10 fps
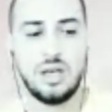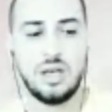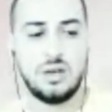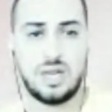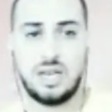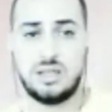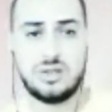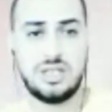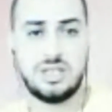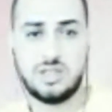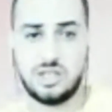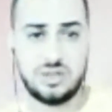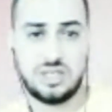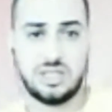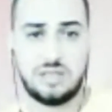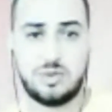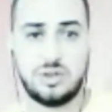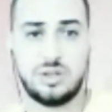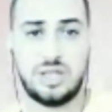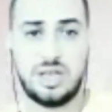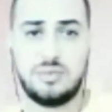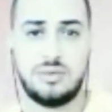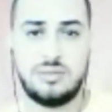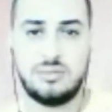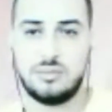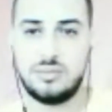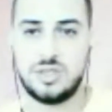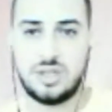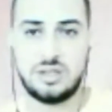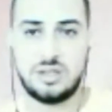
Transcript: you can literally just using that prototype start a